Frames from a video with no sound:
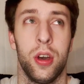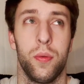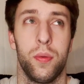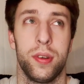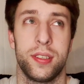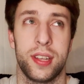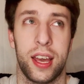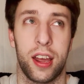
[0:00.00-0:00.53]

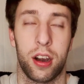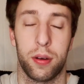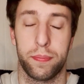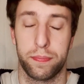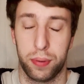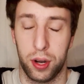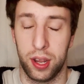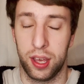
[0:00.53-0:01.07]
would say are
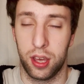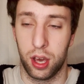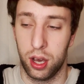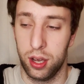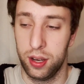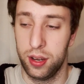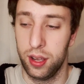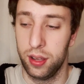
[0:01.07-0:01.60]
pretty
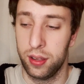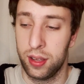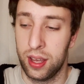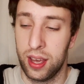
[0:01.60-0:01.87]
good,